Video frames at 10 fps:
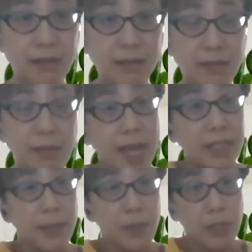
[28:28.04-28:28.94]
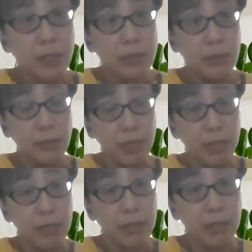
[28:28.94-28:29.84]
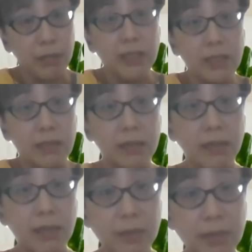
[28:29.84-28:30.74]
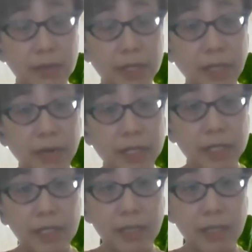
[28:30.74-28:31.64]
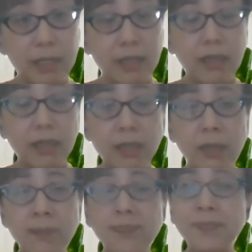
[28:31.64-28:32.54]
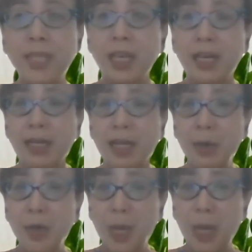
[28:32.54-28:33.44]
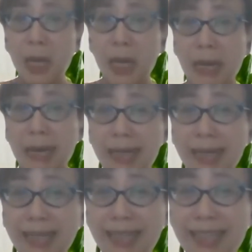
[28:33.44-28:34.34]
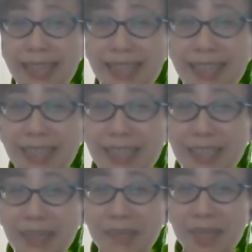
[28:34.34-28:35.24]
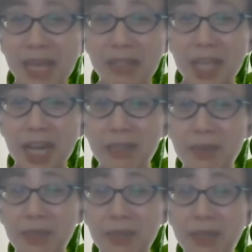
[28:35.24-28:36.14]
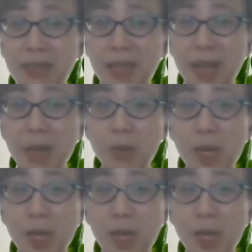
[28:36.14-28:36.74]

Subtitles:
maybe ask my questions to God, you know, what's the right direction, you know. Now, somebody actually asked me, how do